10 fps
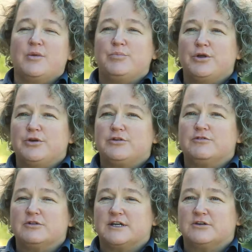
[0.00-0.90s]

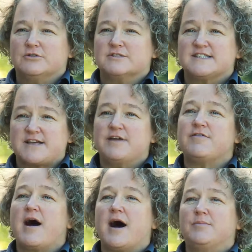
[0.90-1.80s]
beautiful little safe
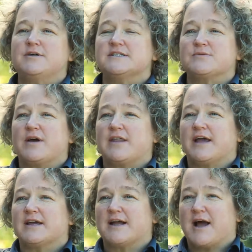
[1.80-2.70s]
harbours where they
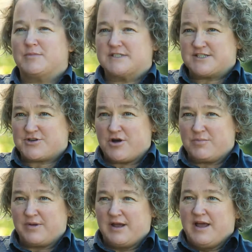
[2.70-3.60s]
can come and stop.
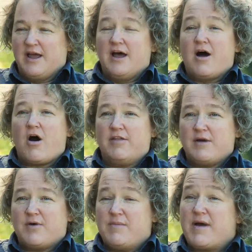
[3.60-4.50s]
On
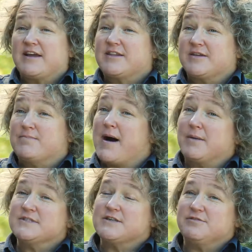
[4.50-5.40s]
their way back, the
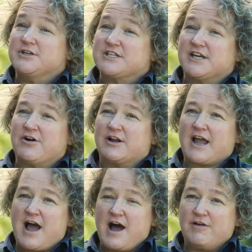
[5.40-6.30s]
mums have usually got a
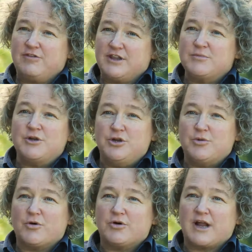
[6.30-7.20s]
calf with them, a
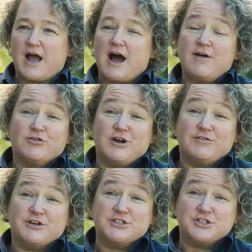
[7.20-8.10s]
newborn calf or
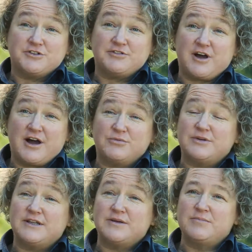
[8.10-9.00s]
even a juvenile
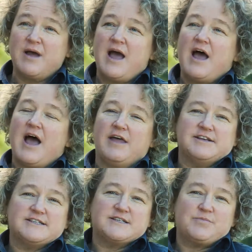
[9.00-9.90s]
with them, and
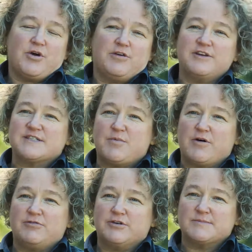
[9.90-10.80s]
this is a perfect
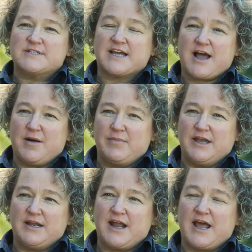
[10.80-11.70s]
spot for them to come
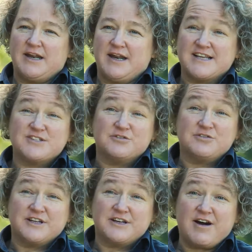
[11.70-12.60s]
in and nestle
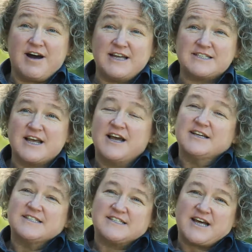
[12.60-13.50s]
for the night,
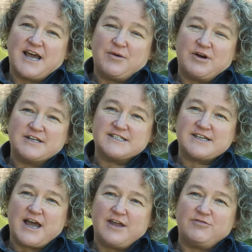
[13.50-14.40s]
stay where it's
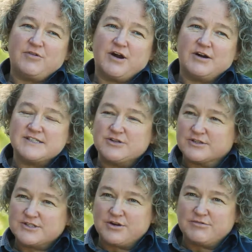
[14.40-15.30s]
safe, where it's
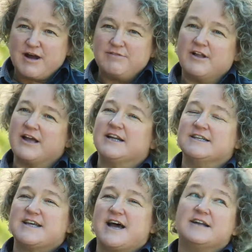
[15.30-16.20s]
not so rough like it
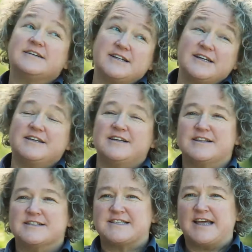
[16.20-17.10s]
is out in
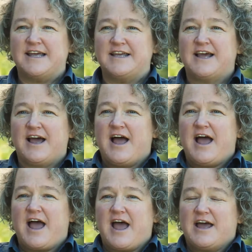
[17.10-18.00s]
the sea,
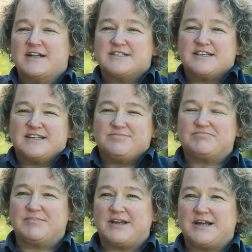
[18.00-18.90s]
and
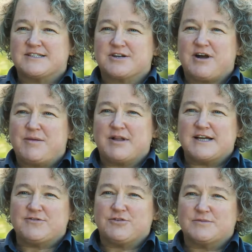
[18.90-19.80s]
it's a great
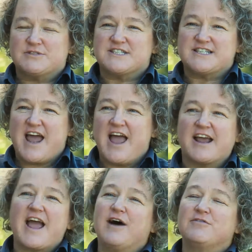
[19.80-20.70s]
place for them just to
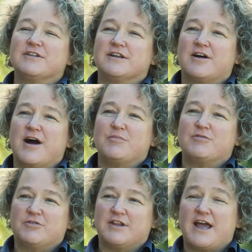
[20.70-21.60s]
hang out for the night
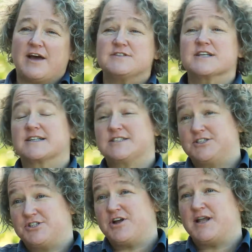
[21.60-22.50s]
before they have to
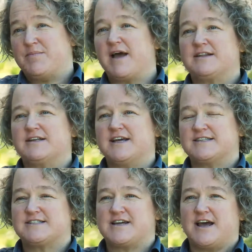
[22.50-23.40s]
journey back the
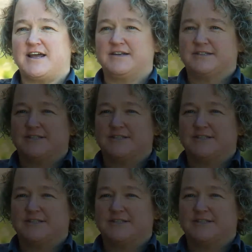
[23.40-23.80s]
next day.